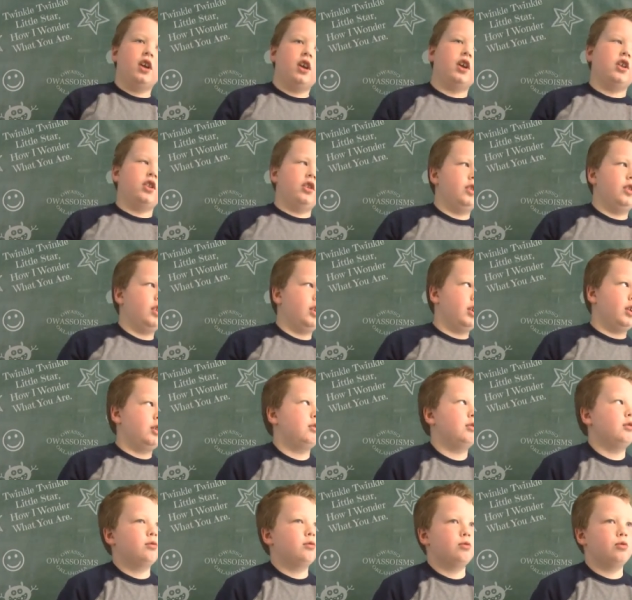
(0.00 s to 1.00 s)
And then
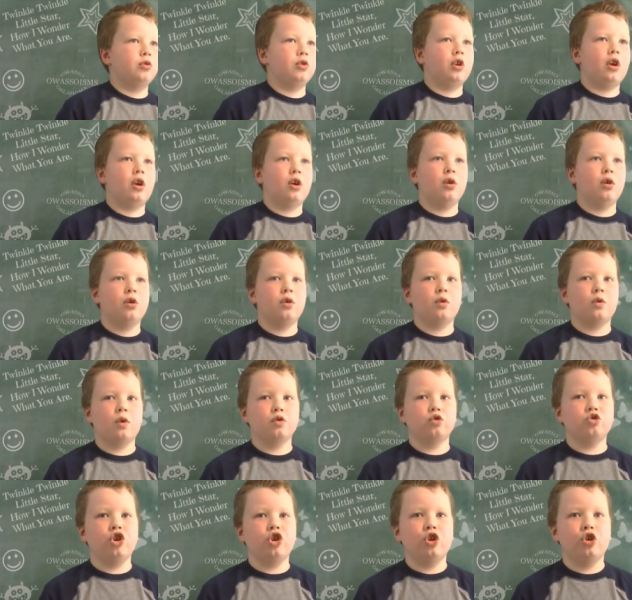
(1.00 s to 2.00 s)
there,
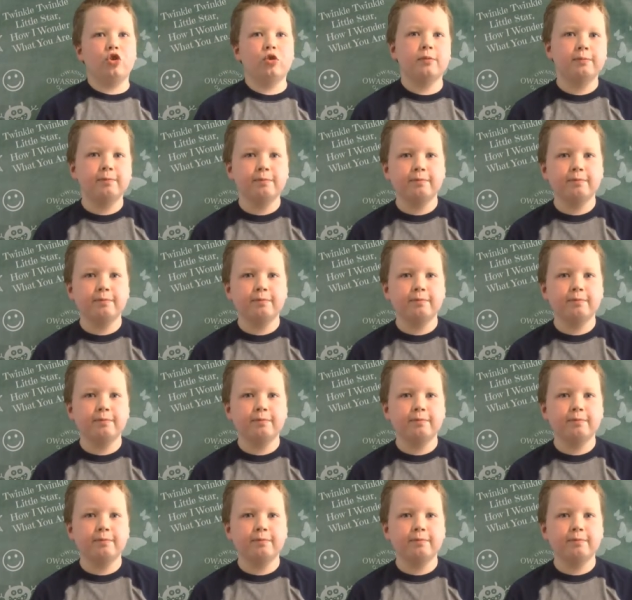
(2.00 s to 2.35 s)
grilled cheese.